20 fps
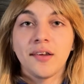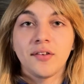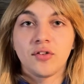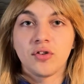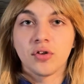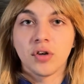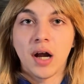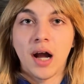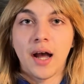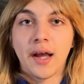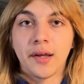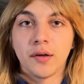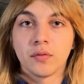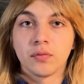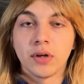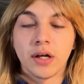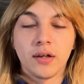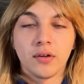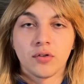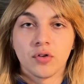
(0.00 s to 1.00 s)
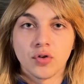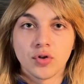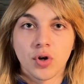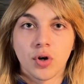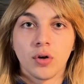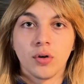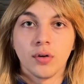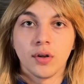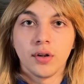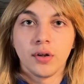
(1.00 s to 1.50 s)
your eye right to
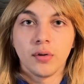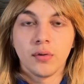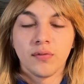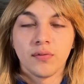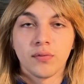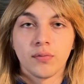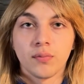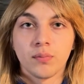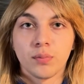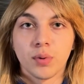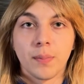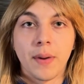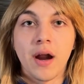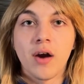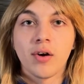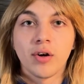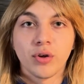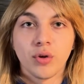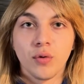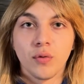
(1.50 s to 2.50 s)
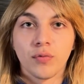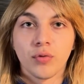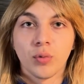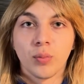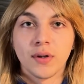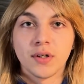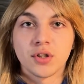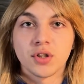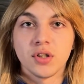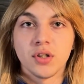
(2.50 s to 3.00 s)
Charli, preparing you for
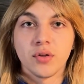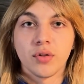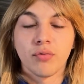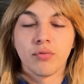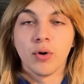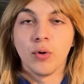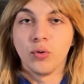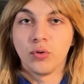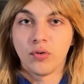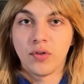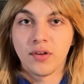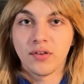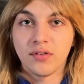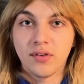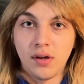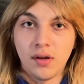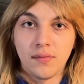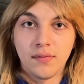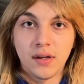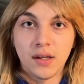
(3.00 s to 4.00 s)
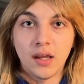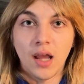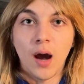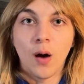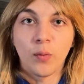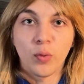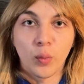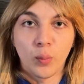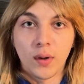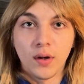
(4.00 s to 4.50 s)
when she throws this TV
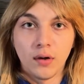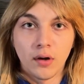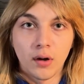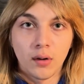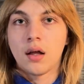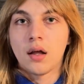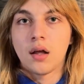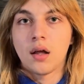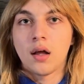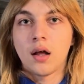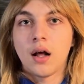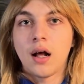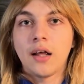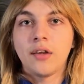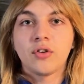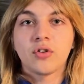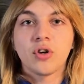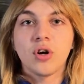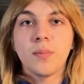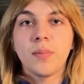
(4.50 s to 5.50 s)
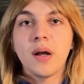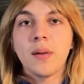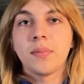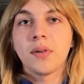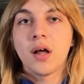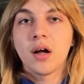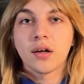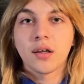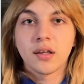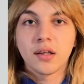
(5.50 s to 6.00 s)
out the window. I start by
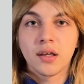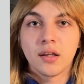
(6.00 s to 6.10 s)
blocking in